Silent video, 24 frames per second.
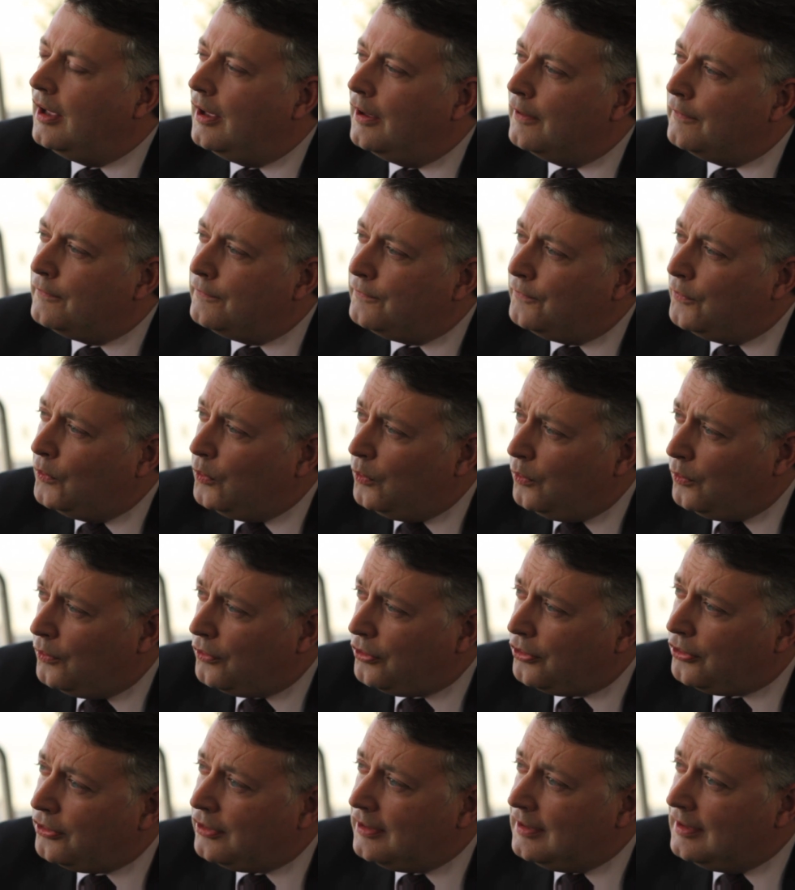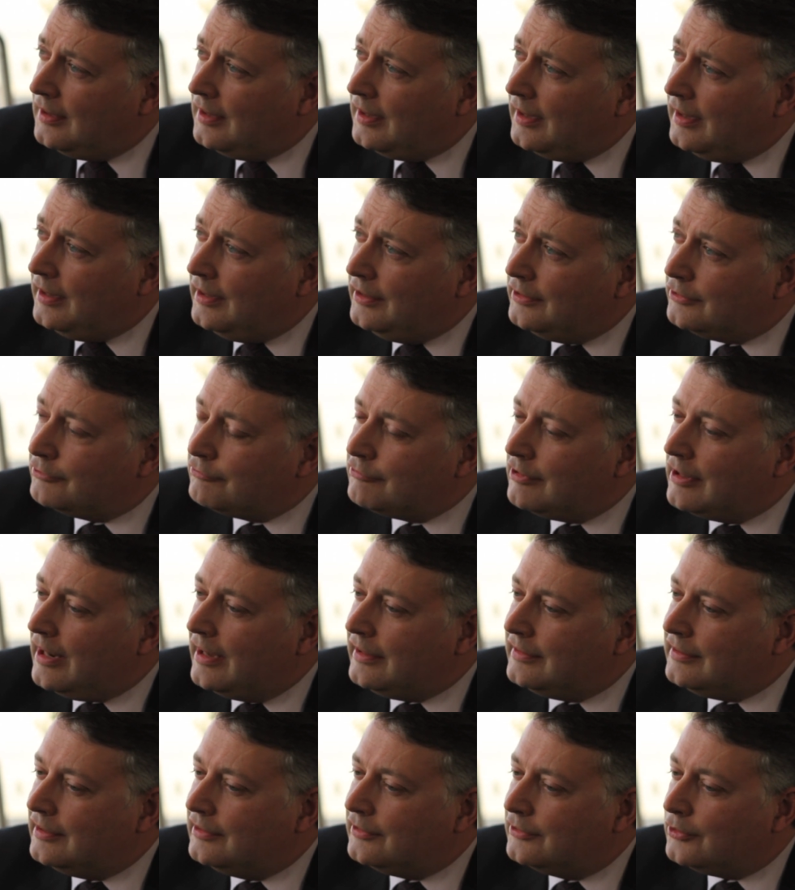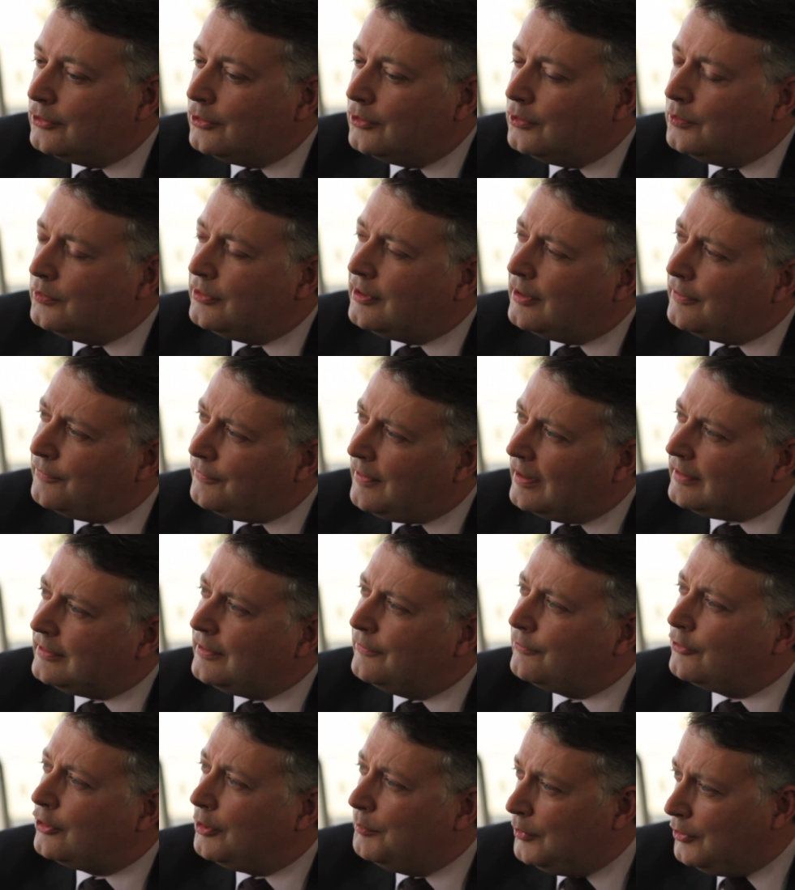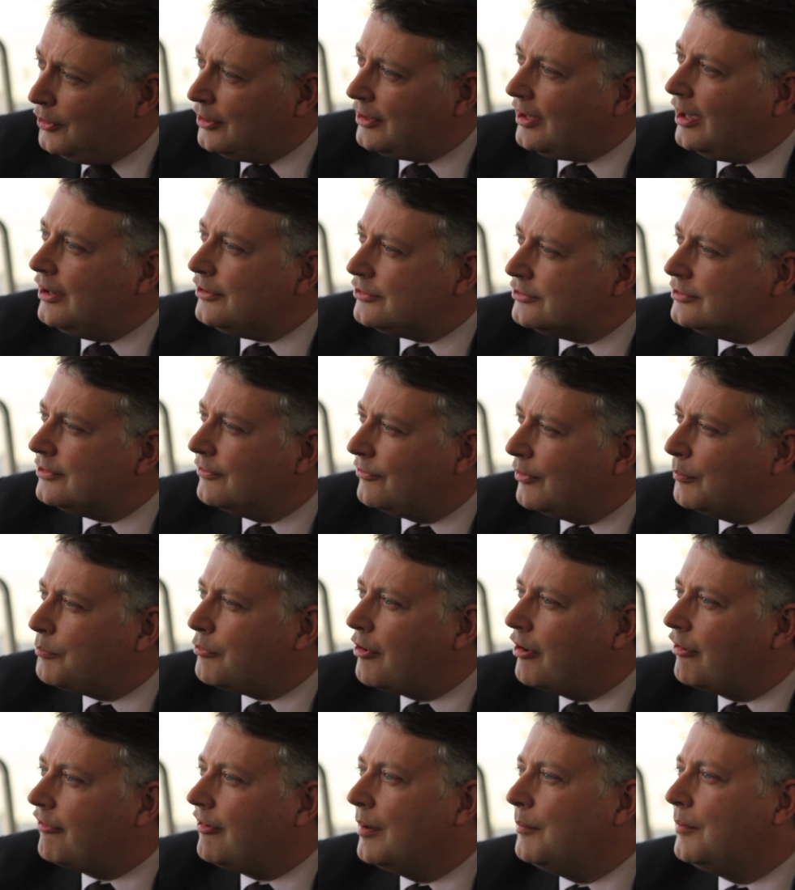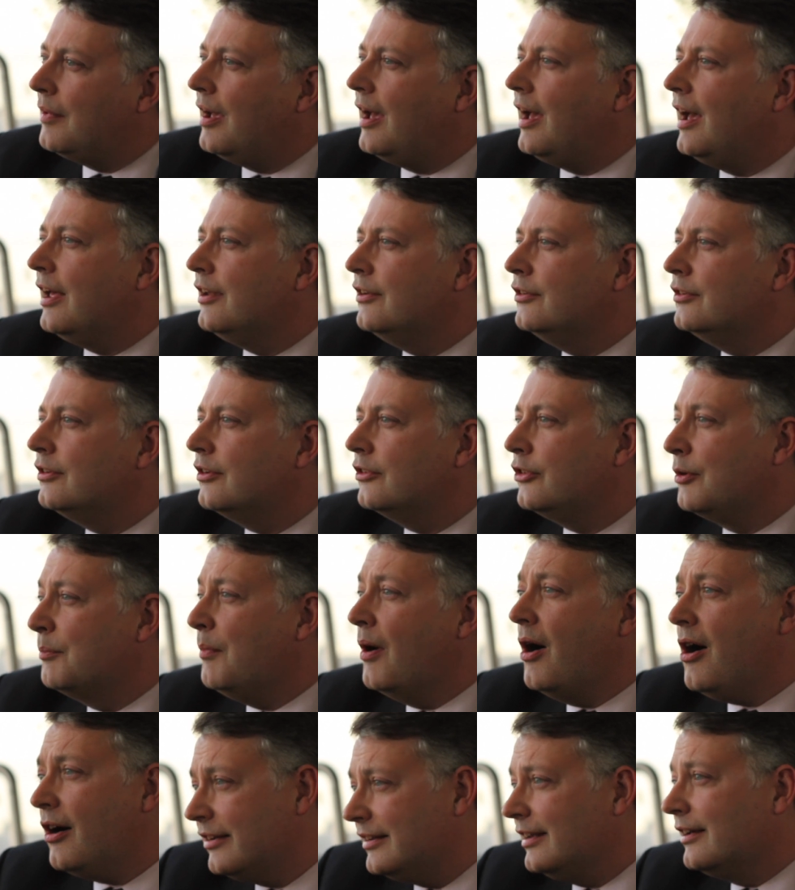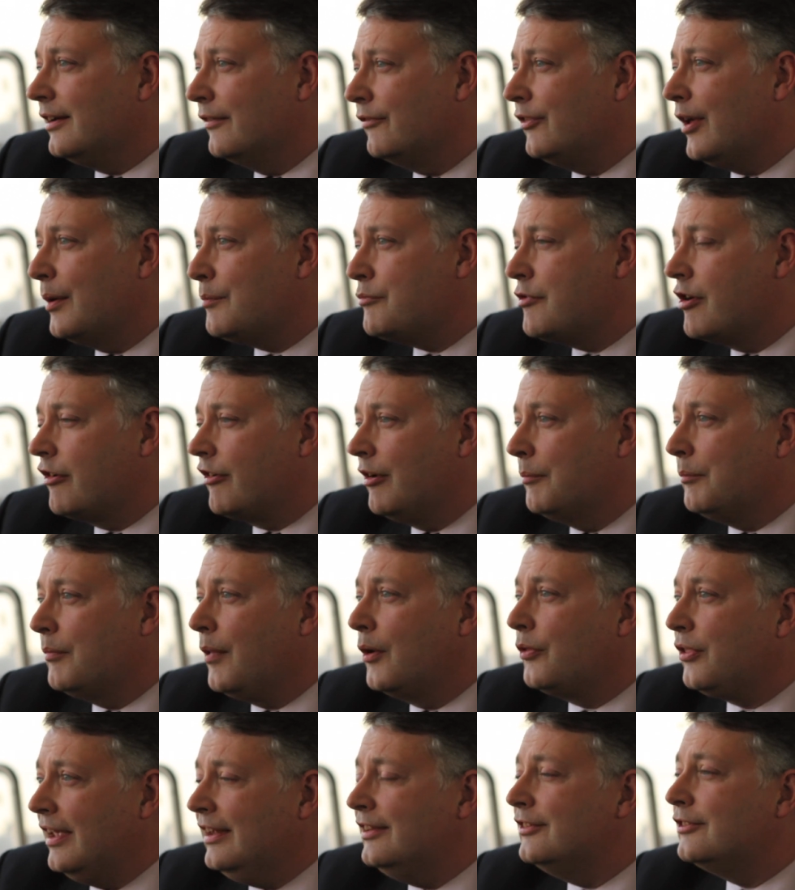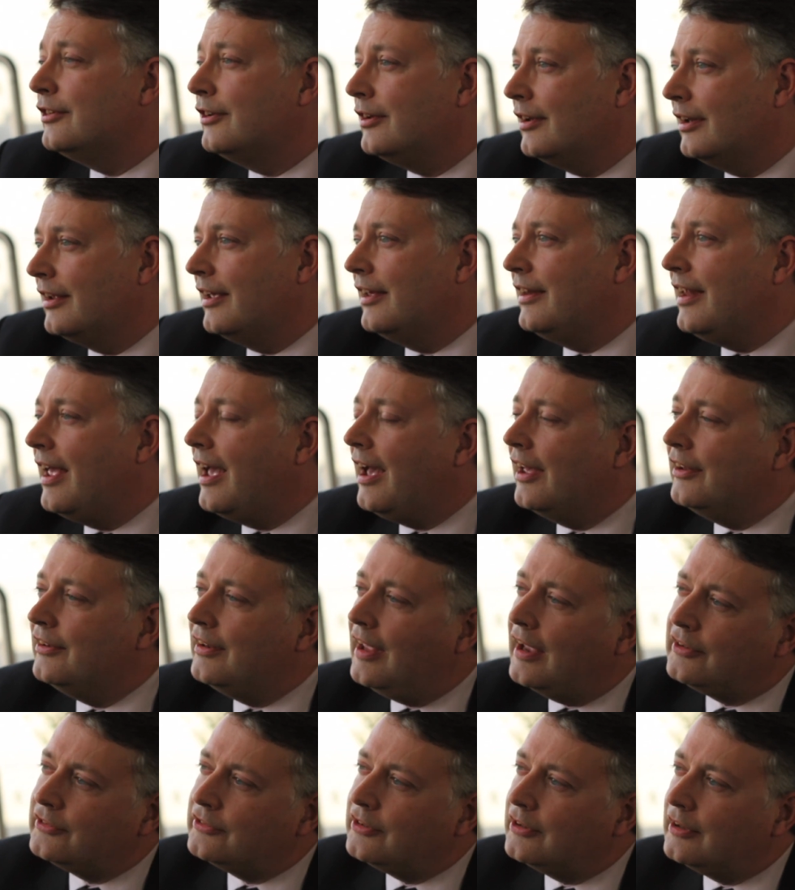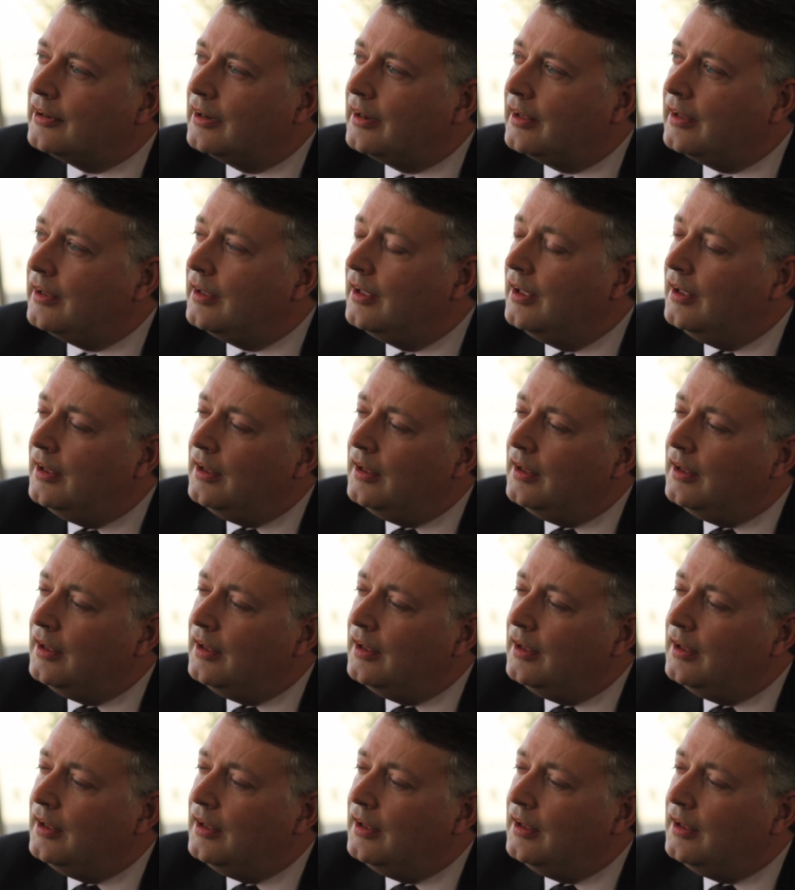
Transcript: Fourth is related to the effective communication of the programme and the marketing of that programme, both internally and externally.